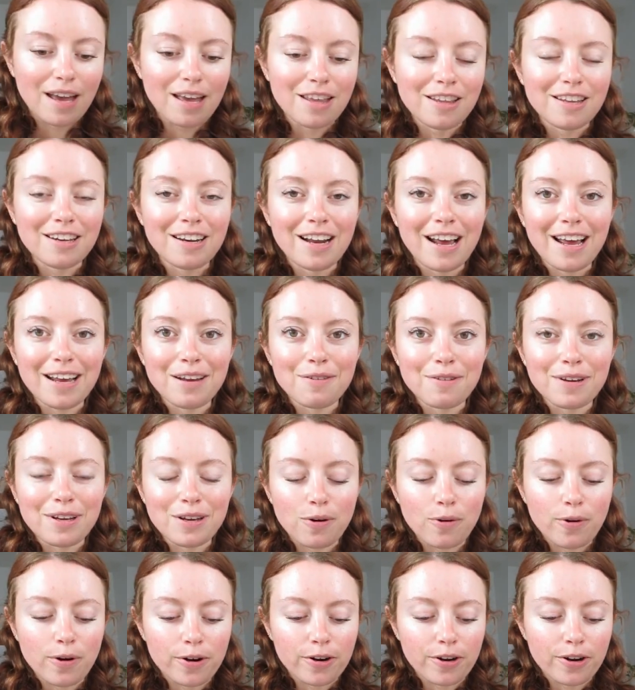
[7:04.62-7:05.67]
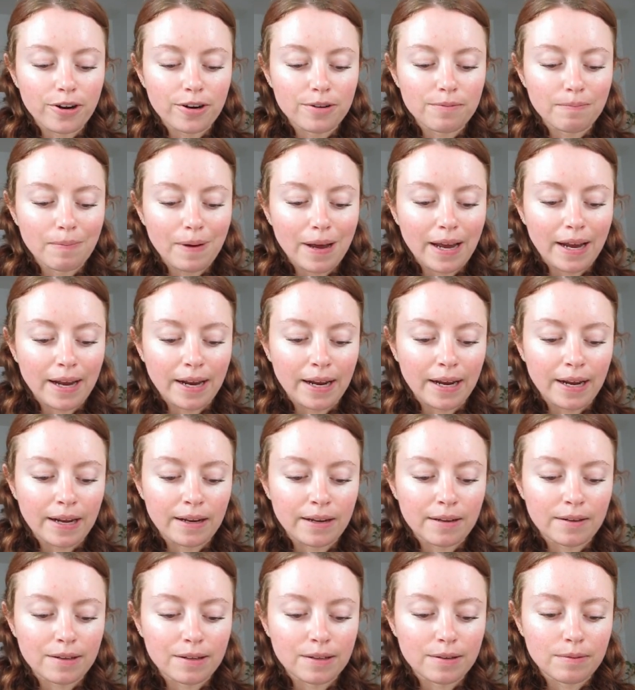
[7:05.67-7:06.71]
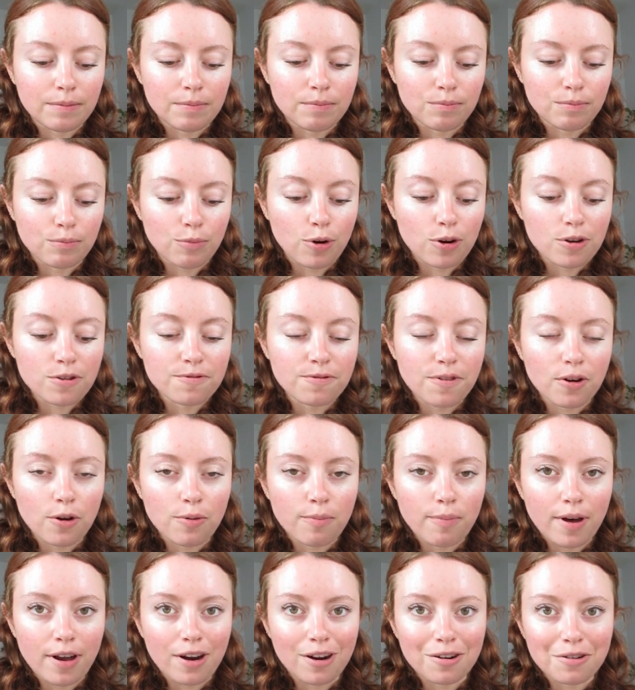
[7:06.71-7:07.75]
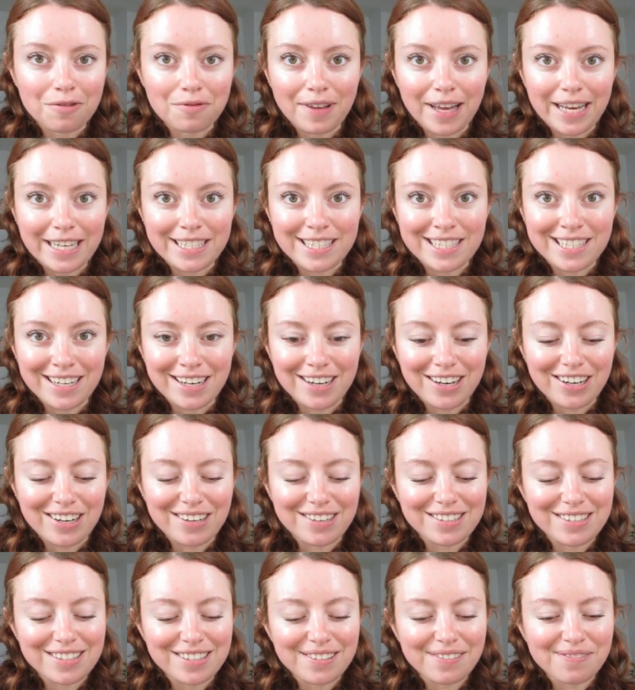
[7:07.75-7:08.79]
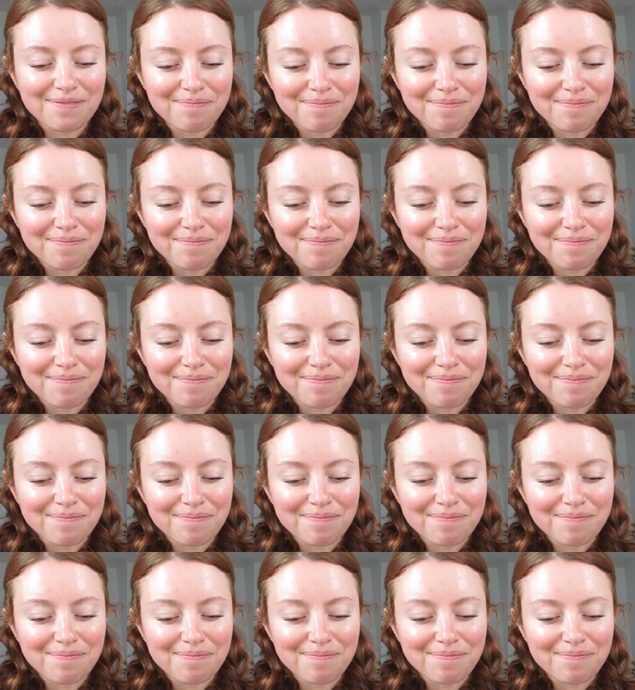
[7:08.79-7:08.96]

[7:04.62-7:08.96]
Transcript: and then I reordered my more Morpho butterfly stickers.